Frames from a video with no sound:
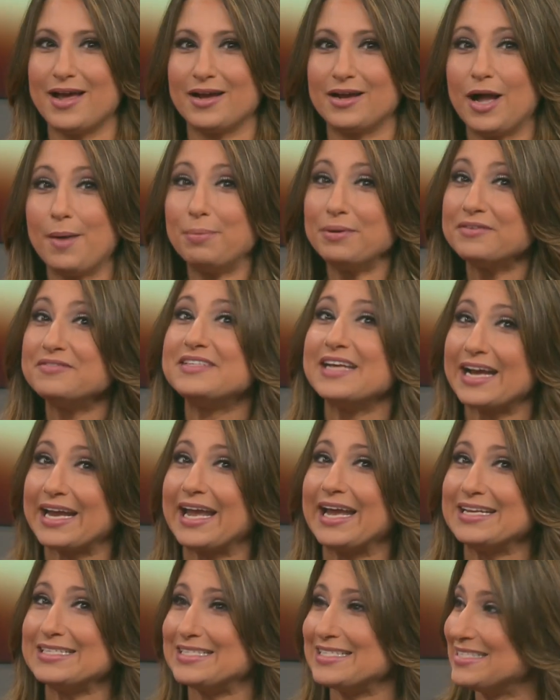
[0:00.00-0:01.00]
a couple of
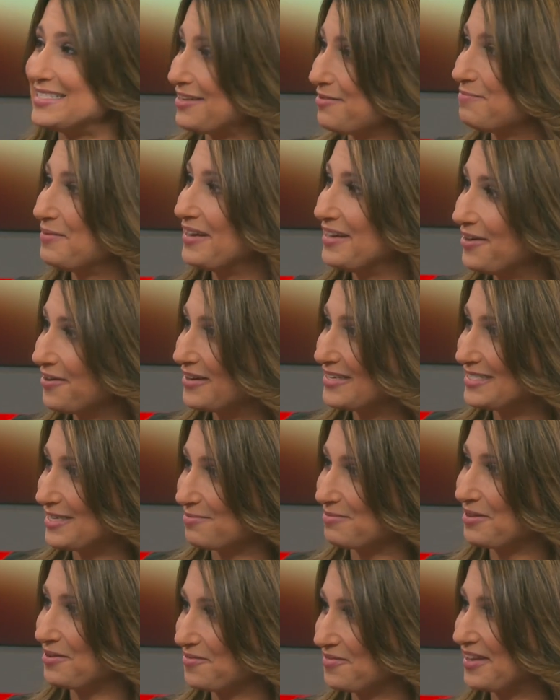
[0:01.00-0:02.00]
decades since I've been here at
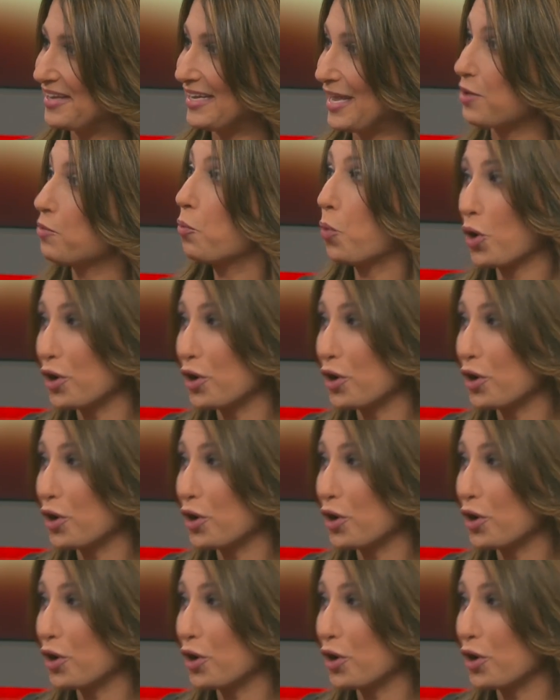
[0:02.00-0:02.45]
WVLA.